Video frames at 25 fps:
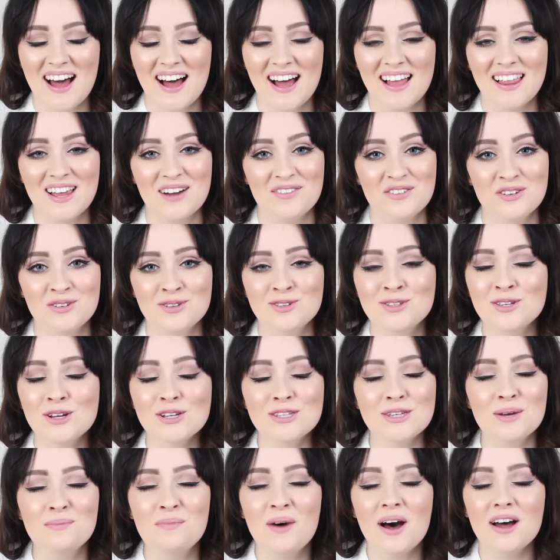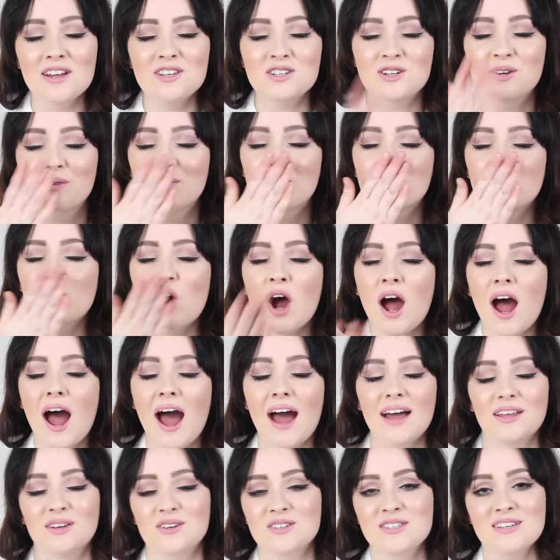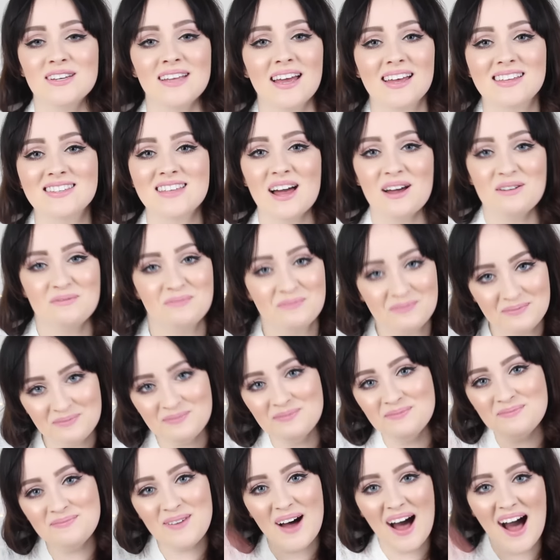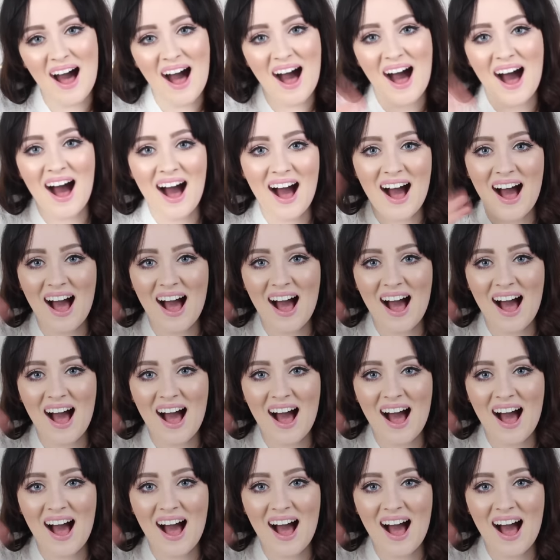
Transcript: I love you so so much, and I'll see you next time. Bye!